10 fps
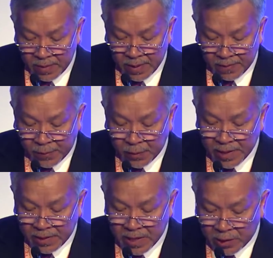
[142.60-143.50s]
have full
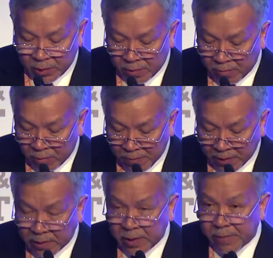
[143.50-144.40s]
intention to
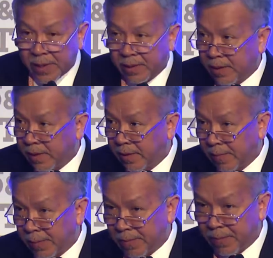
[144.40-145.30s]
participate in the
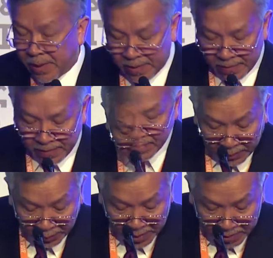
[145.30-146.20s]
TPP. In
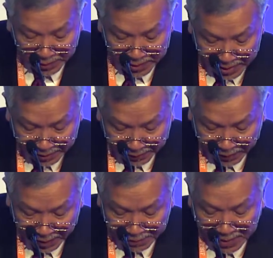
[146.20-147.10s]
2009, the
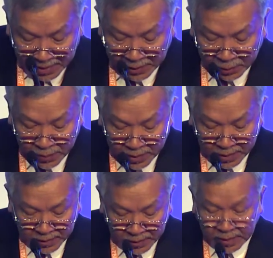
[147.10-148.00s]
Philippines
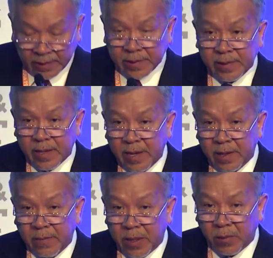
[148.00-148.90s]
was just
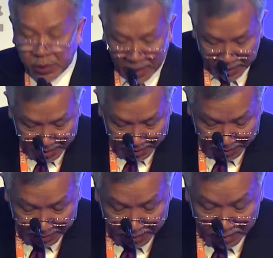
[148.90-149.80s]
slightly below China.
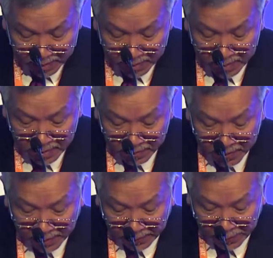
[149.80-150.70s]

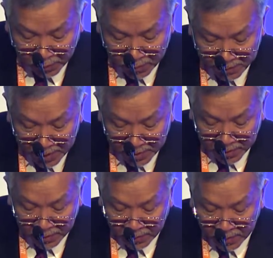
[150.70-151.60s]
But if you compare
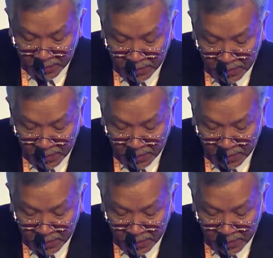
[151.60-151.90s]
it